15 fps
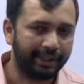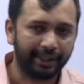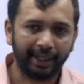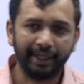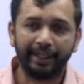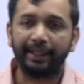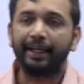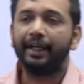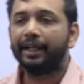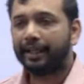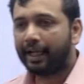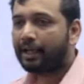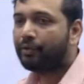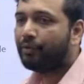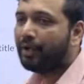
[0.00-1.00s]
right?
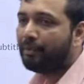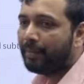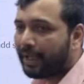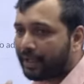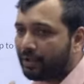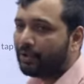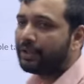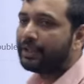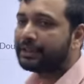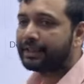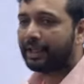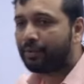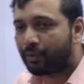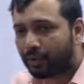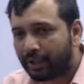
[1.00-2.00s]
That will make you
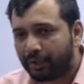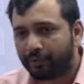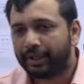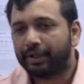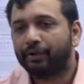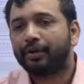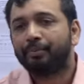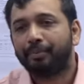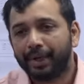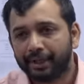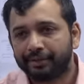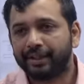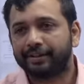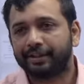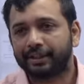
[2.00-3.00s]
understand only when your
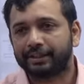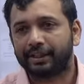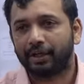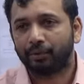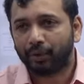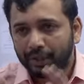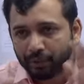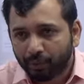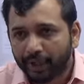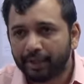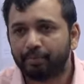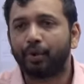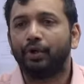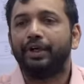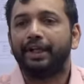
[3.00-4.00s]
basics are strong. Why
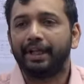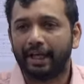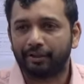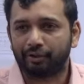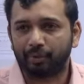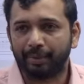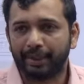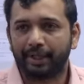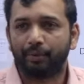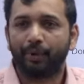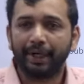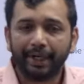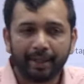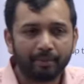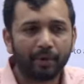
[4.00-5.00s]
polity has to be there?
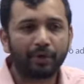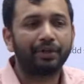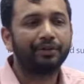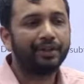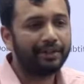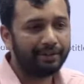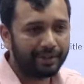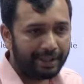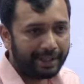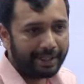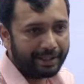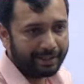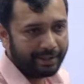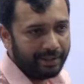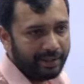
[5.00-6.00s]
Why democracy is needed?
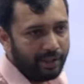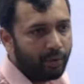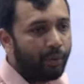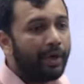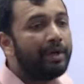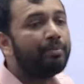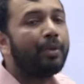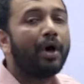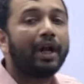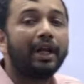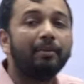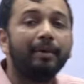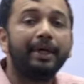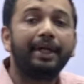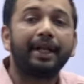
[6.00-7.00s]
Why
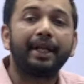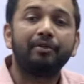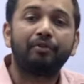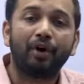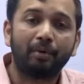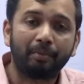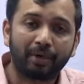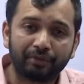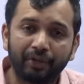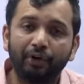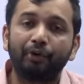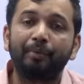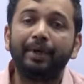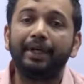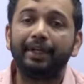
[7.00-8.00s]
parliamentary form of
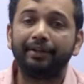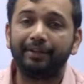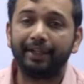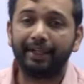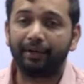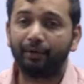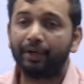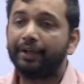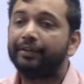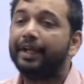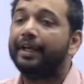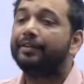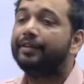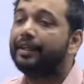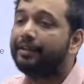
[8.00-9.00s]
government is needed? What is
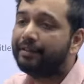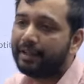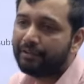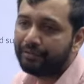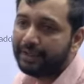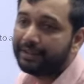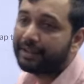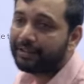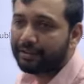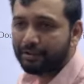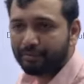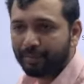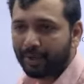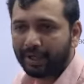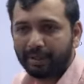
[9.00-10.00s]
the essential features
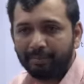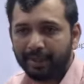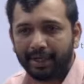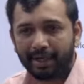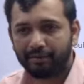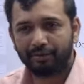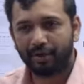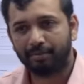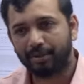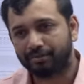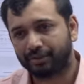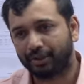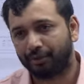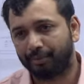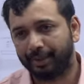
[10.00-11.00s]
of parliamentary form of
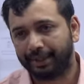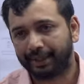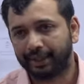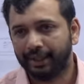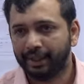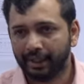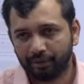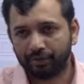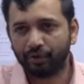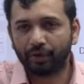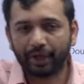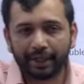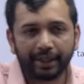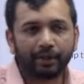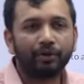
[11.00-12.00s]
government? If you
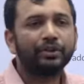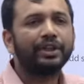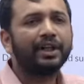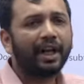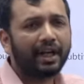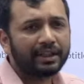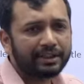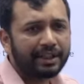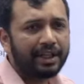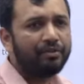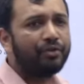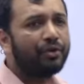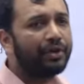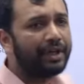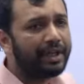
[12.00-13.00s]
look at the question, last
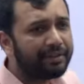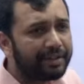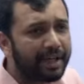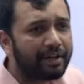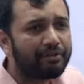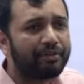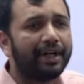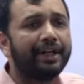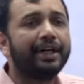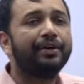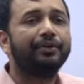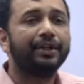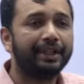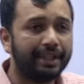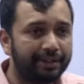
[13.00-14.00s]
3-4 years, they are flooded
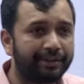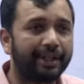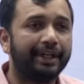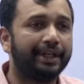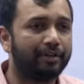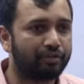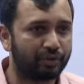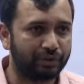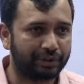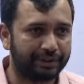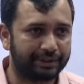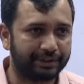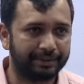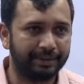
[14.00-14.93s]
with these kind of questions.